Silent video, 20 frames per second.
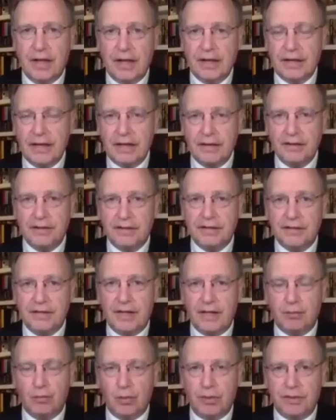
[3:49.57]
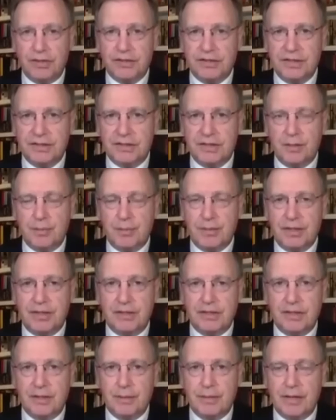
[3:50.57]
Not just that witnesses could be
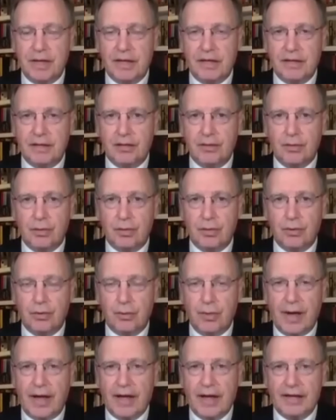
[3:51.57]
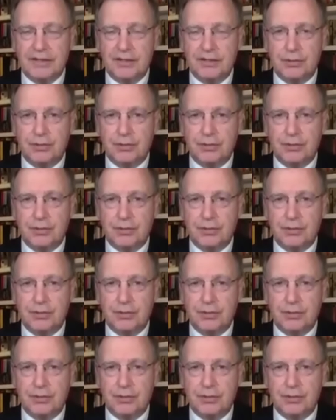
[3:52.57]
intimidated or harassed or